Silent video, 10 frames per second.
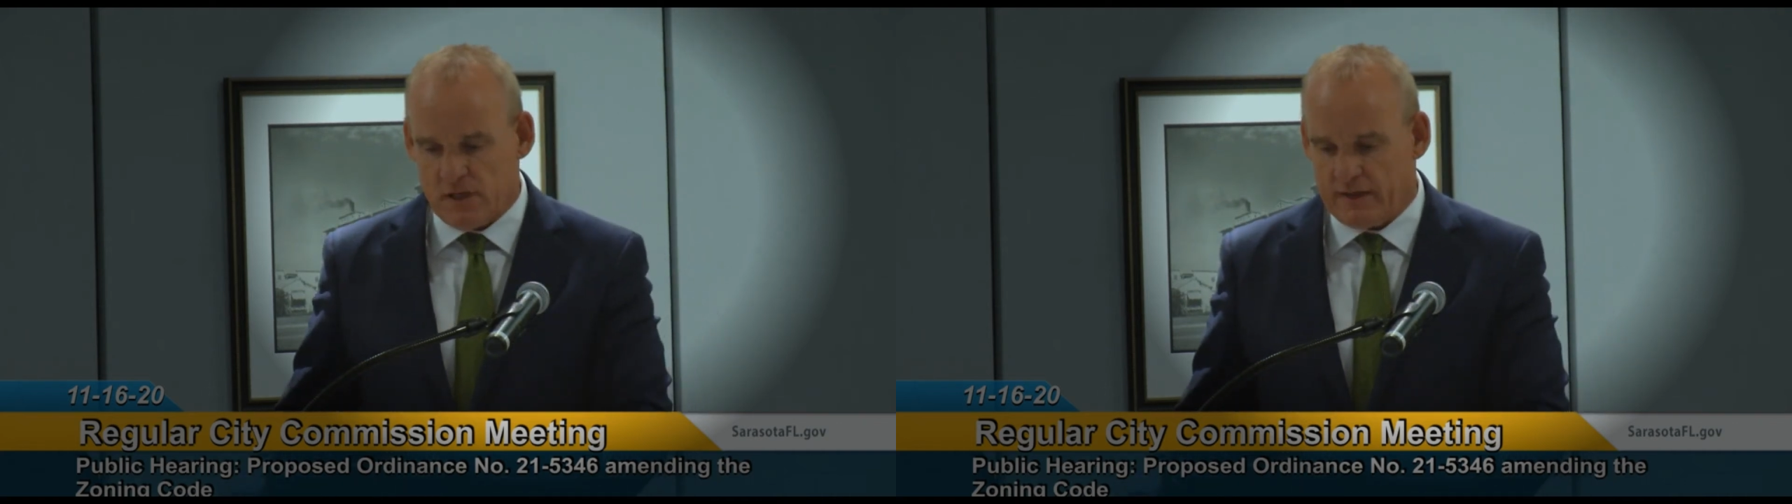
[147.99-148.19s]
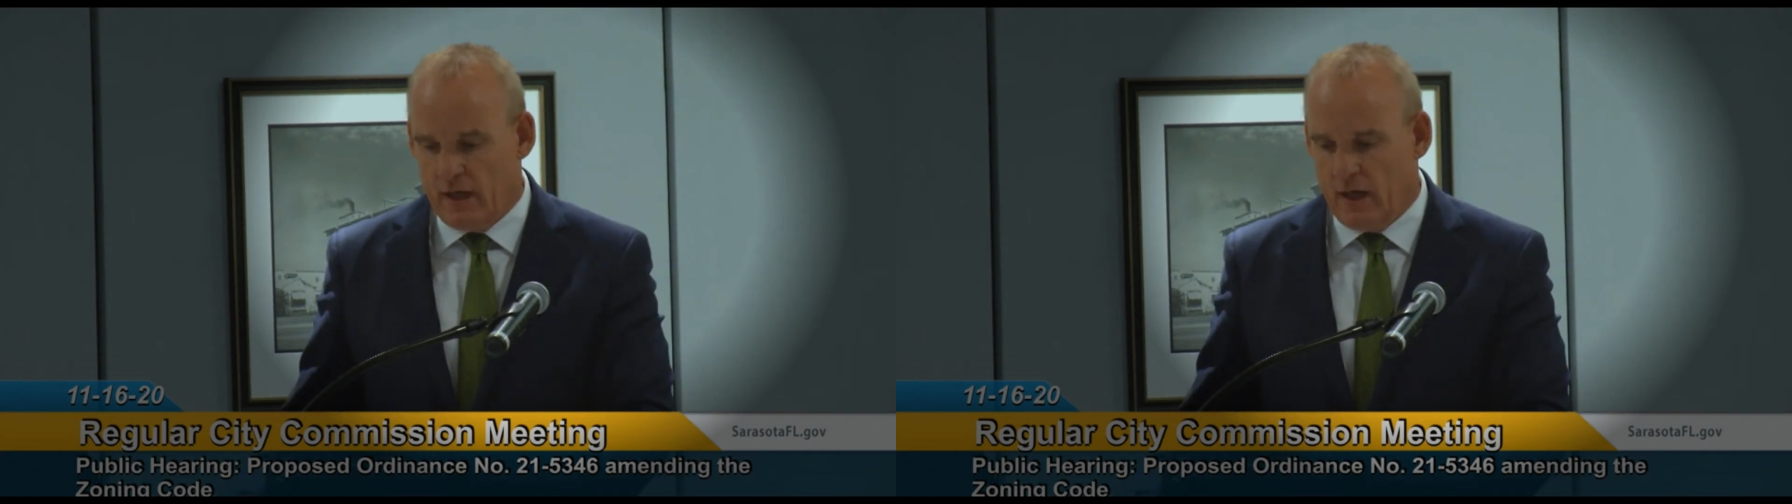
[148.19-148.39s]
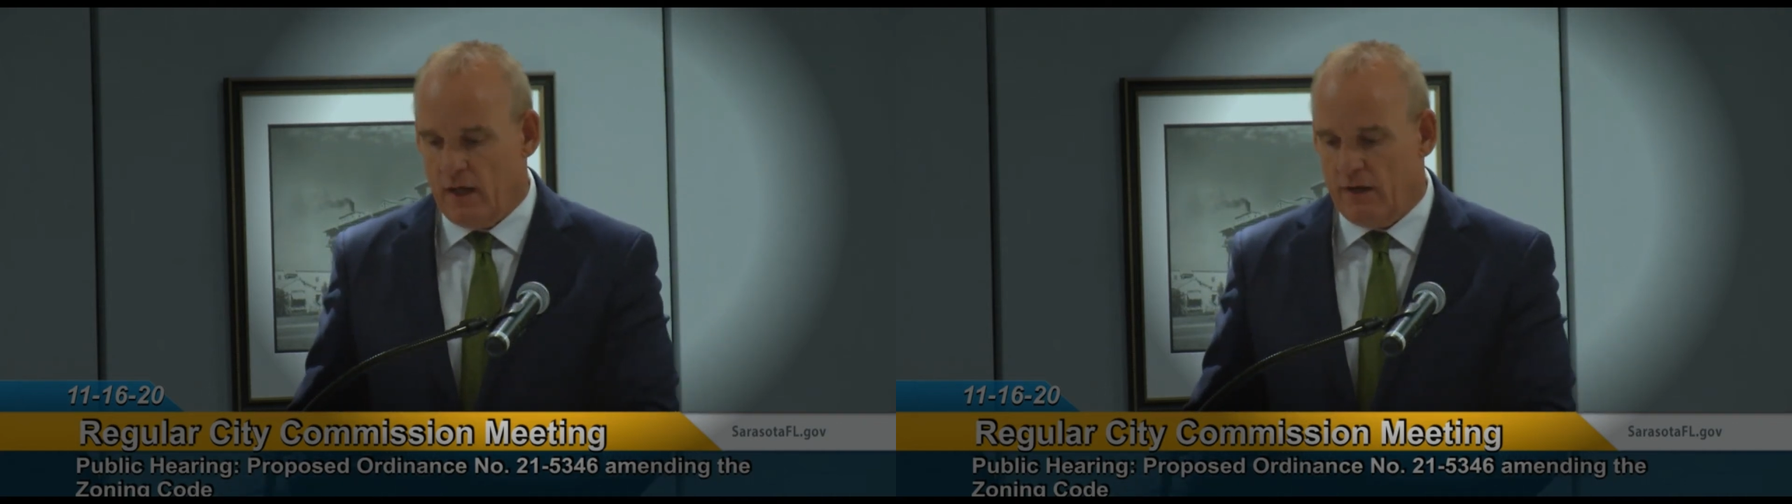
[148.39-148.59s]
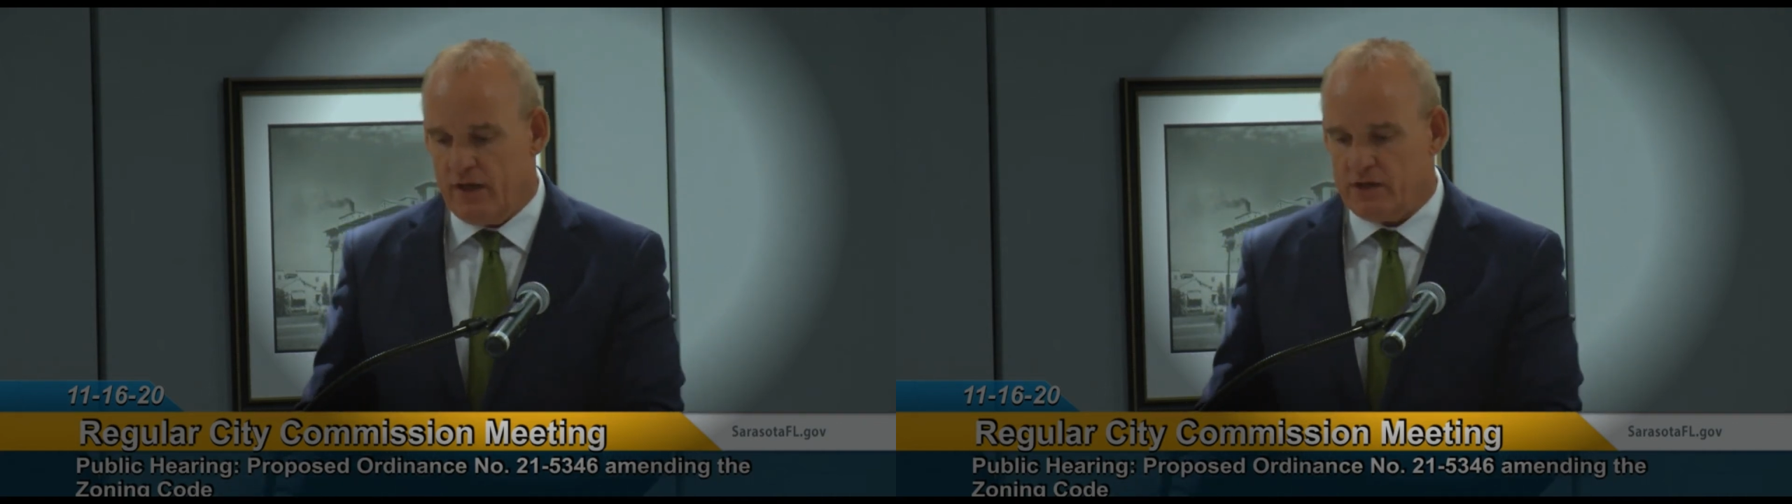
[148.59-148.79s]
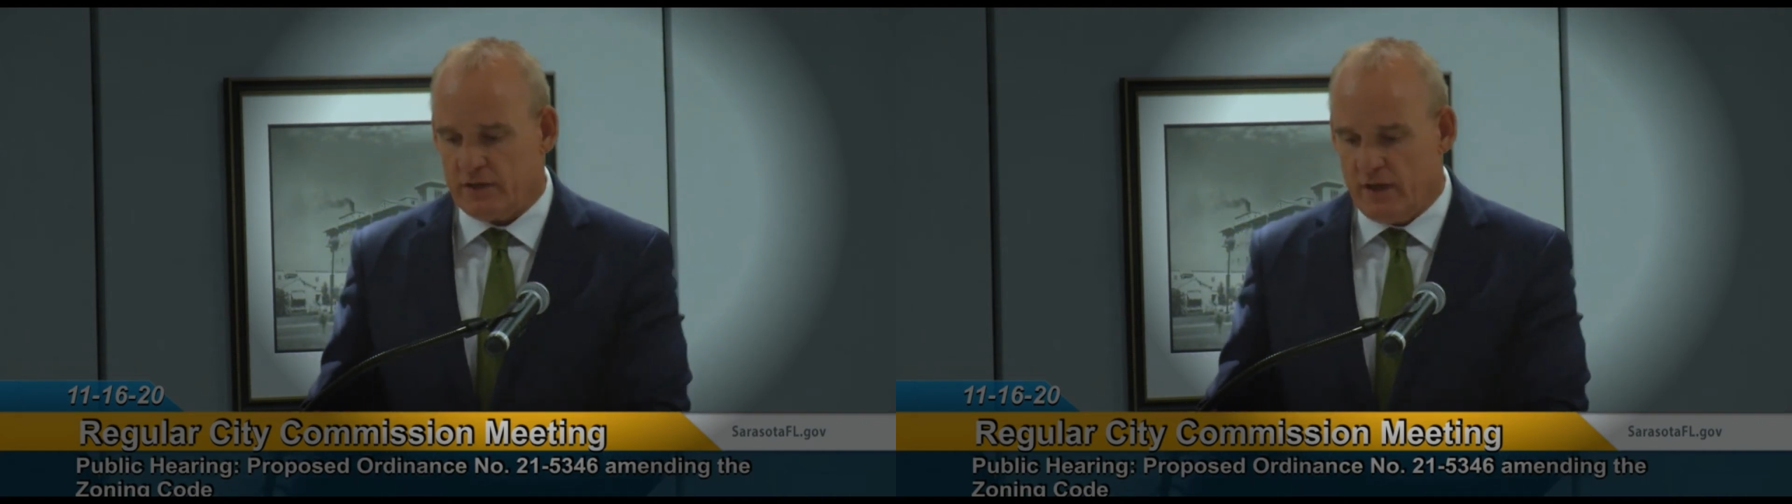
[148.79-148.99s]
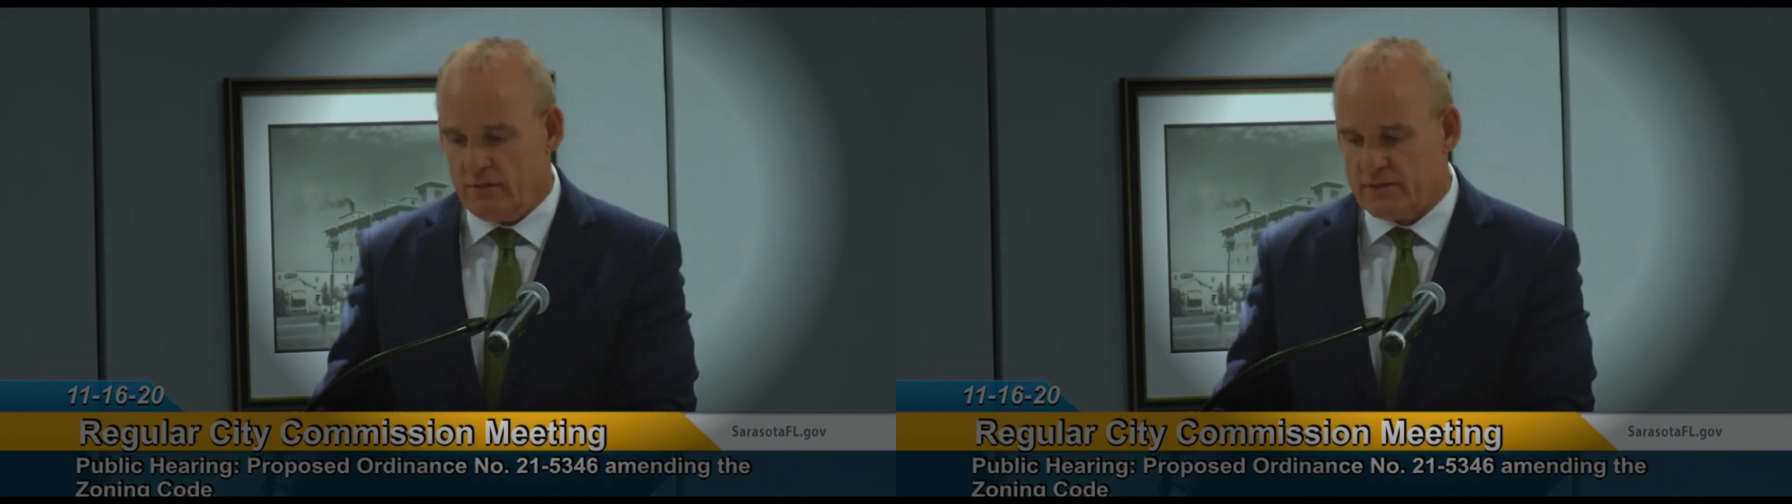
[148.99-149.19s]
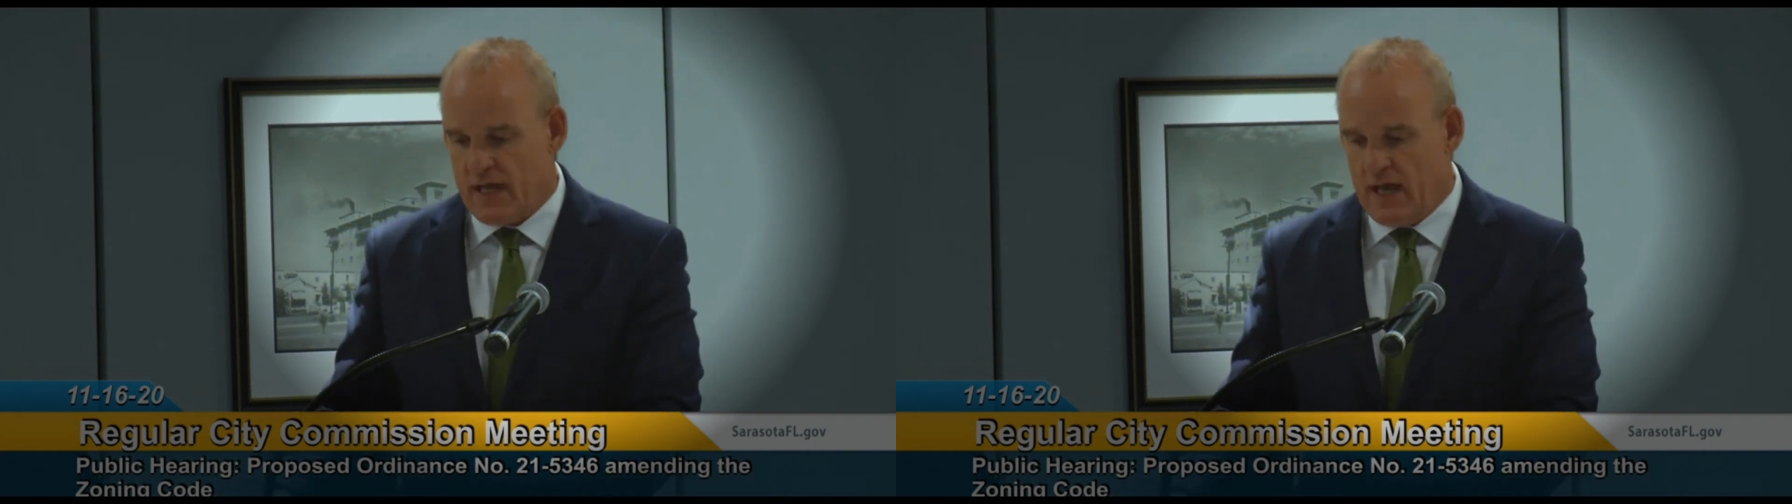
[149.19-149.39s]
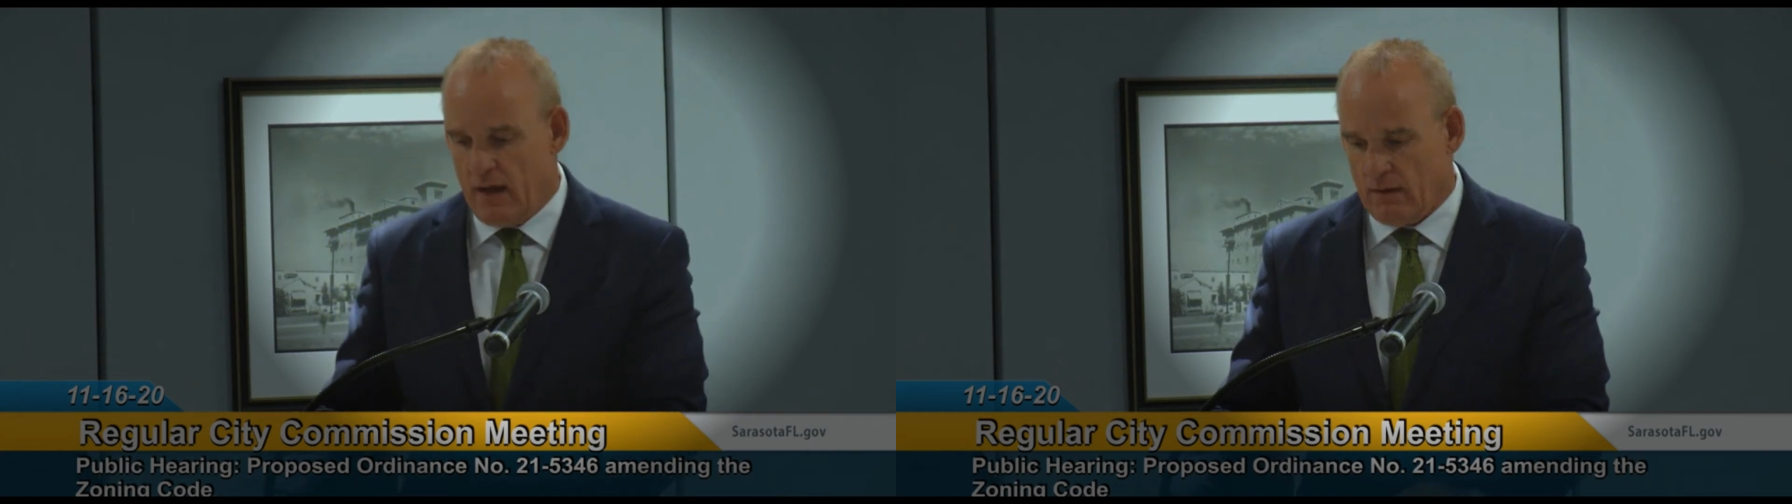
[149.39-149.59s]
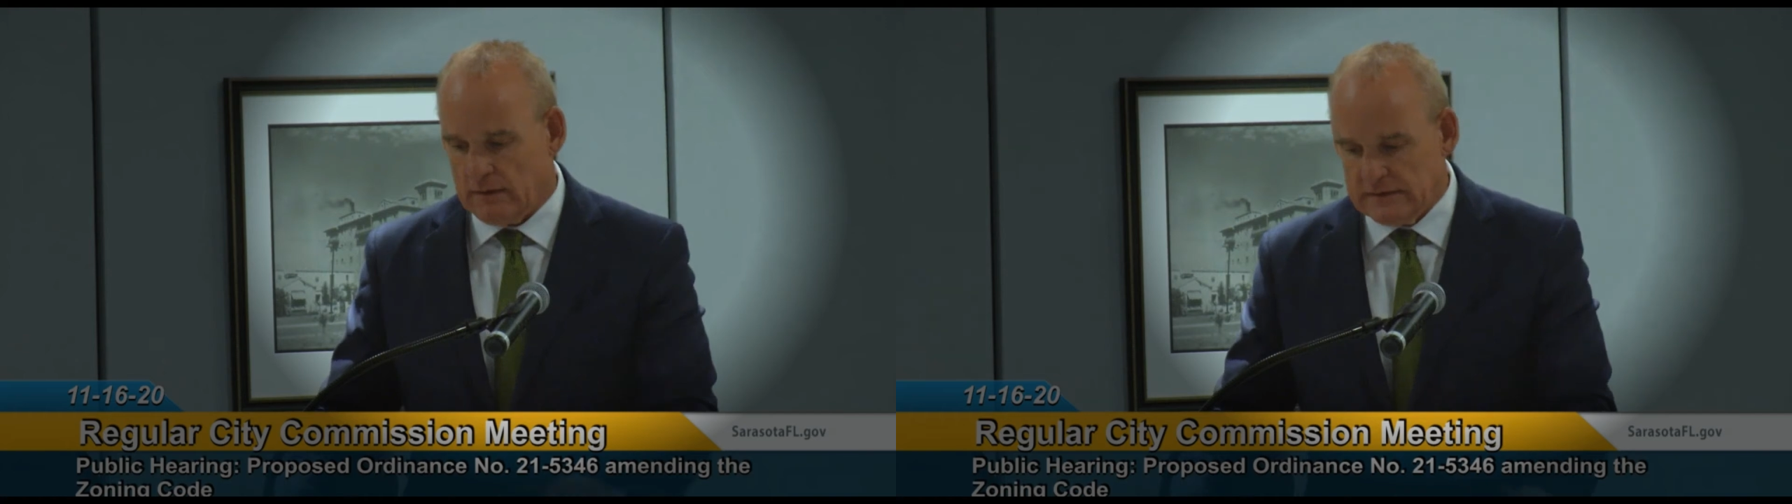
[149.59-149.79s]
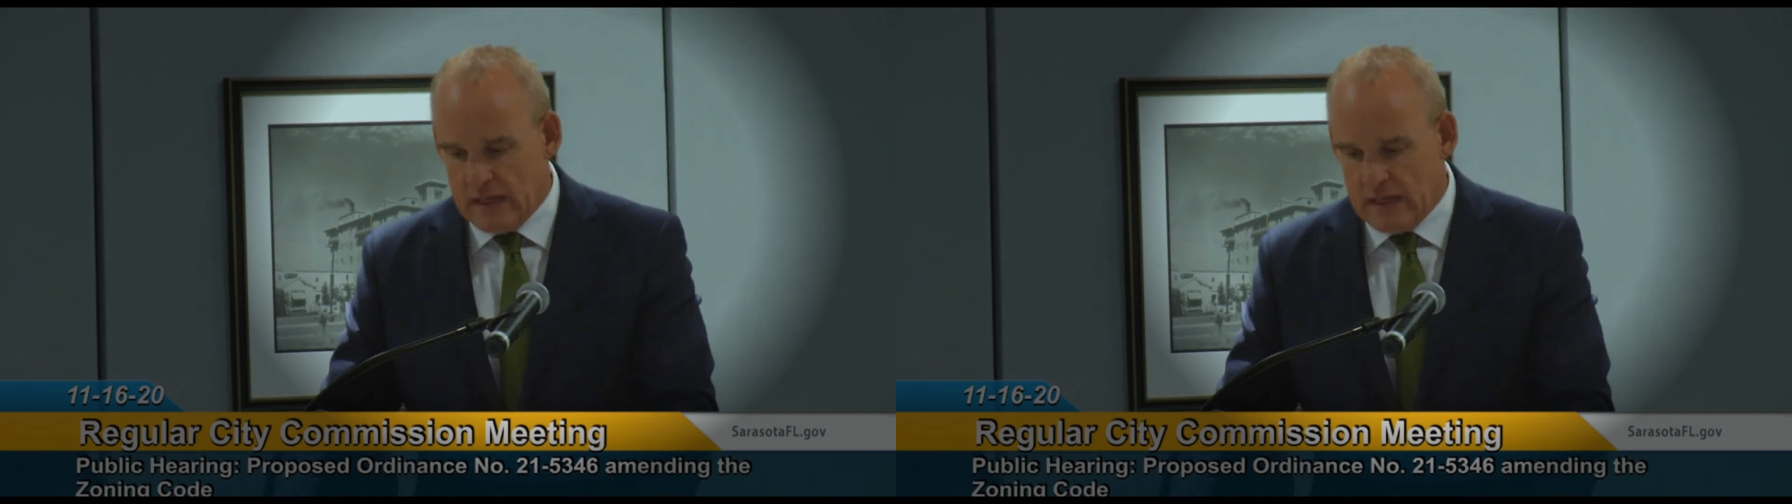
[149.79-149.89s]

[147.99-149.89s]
like the Art Ovation Hotel,